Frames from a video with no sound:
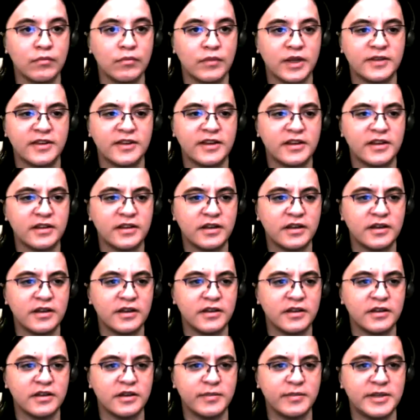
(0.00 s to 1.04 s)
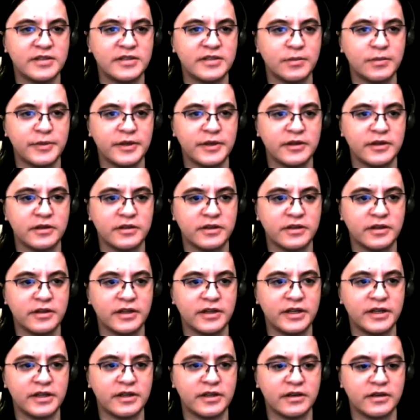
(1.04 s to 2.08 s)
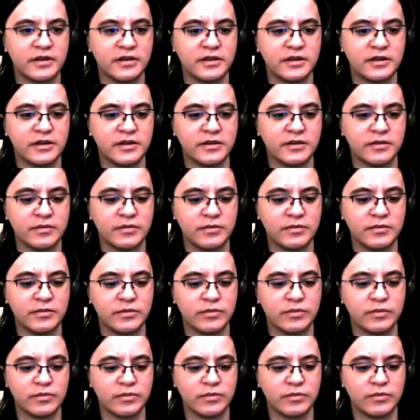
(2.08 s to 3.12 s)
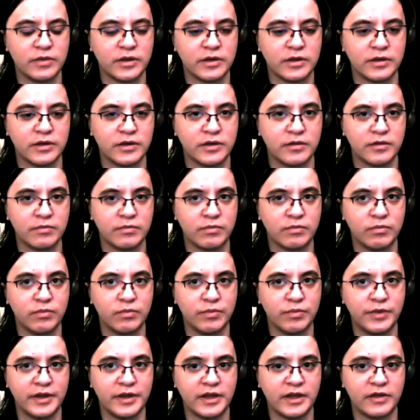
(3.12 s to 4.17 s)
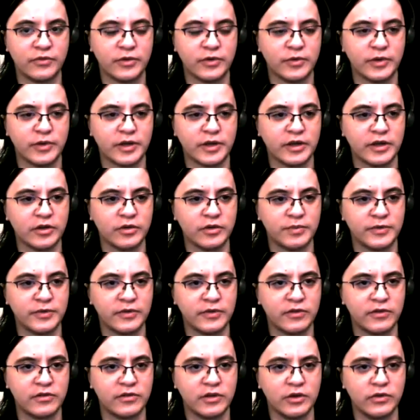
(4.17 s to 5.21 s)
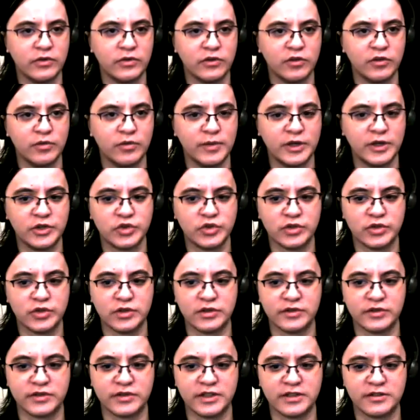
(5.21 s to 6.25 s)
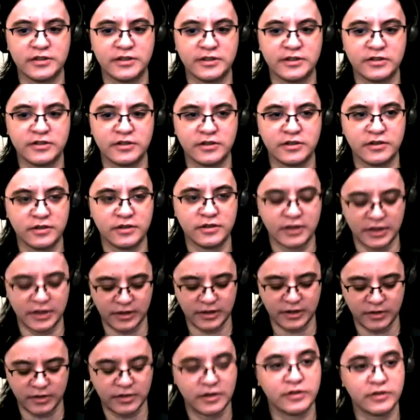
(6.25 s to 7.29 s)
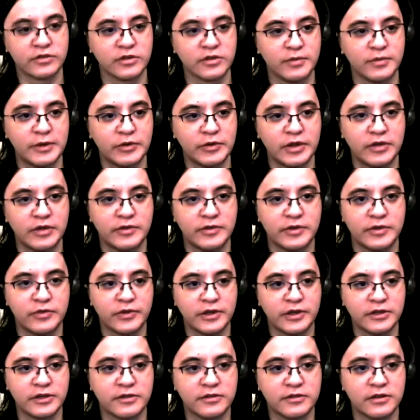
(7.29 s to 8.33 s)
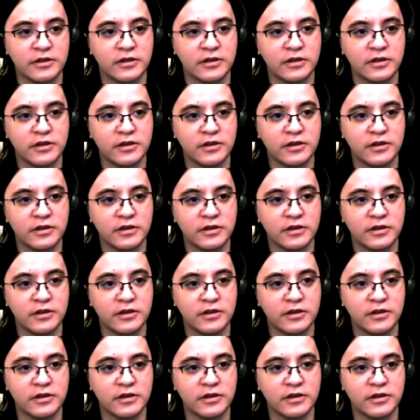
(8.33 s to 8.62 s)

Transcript: Is that going to be stepping on like the infra working group's toes too much, or does that sound like that'll still be relevant for us?